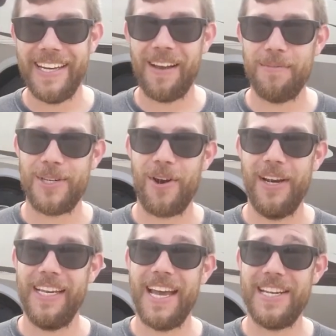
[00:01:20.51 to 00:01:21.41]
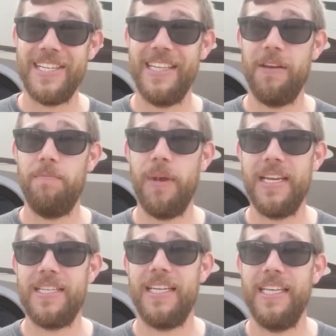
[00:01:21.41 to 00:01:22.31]
ended up starting catching them
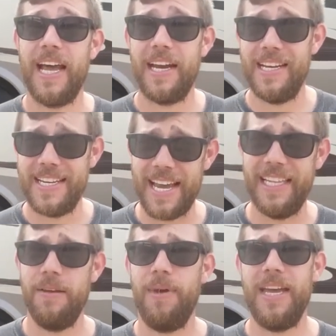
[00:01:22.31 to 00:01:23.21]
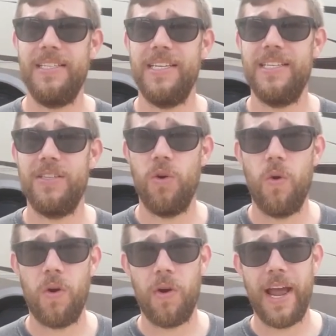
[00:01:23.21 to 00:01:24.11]
basically on a daily basis
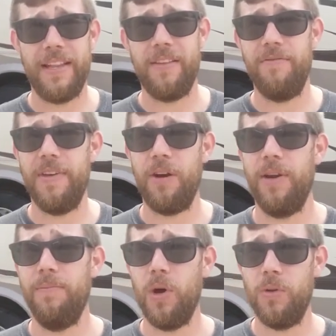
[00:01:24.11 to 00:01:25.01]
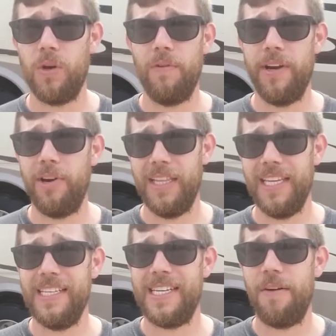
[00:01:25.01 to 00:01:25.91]
or at the very most or very
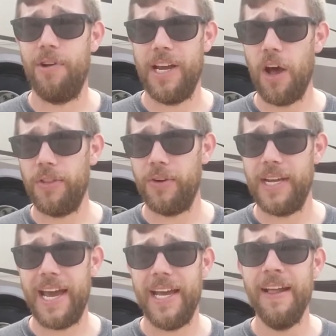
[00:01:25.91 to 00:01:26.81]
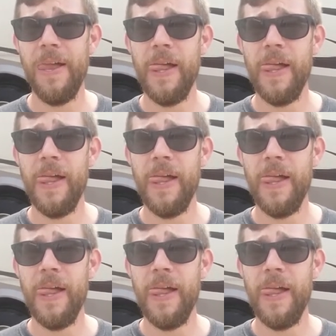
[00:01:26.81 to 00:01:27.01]
least every other day.